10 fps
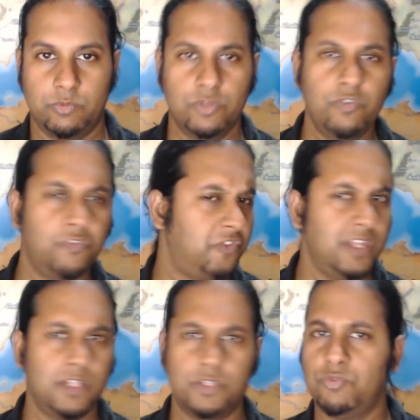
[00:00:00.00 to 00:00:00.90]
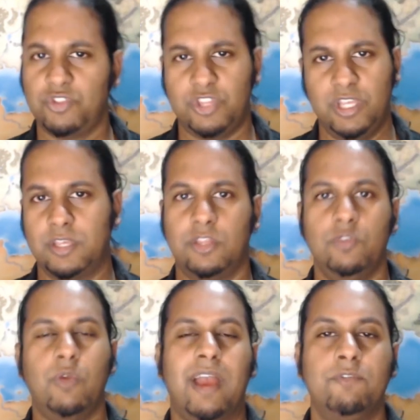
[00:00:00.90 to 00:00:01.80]
You feel, you think, you
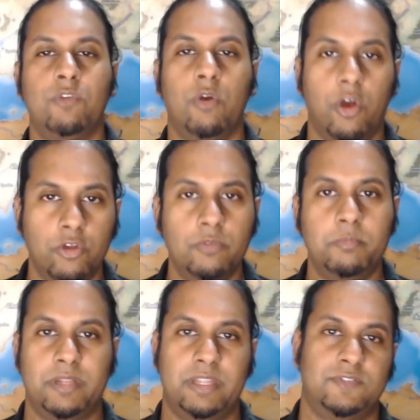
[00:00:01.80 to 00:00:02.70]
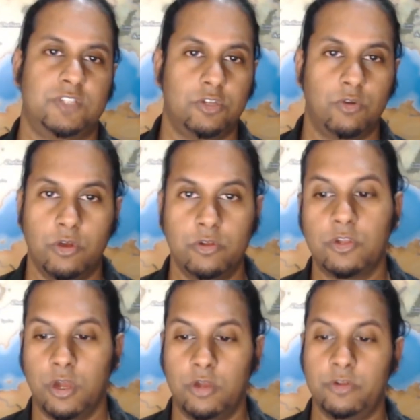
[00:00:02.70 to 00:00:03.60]
have your own beliefs and your own
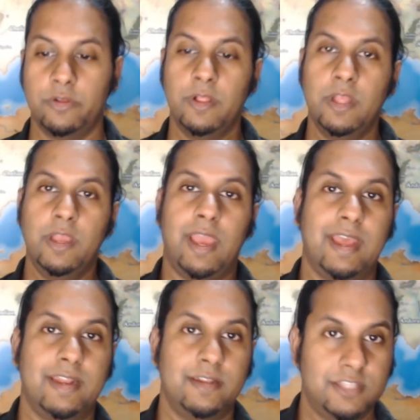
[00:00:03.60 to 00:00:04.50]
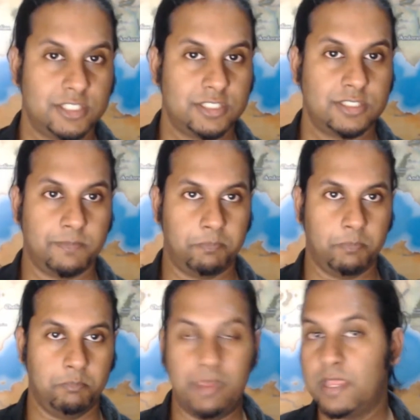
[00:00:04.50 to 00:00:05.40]
code. And this
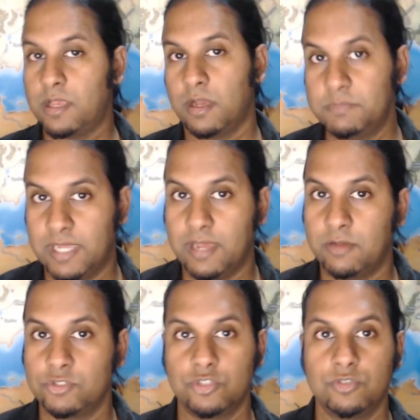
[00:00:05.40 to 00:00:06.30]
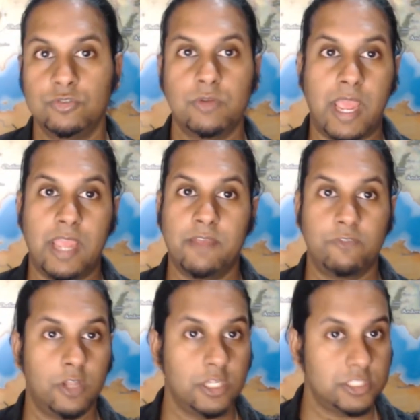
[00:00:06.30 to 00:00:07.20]
may come down to a
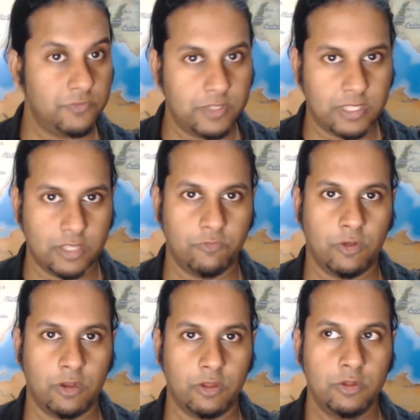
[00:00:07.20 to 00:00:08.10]
philosophy that you follow.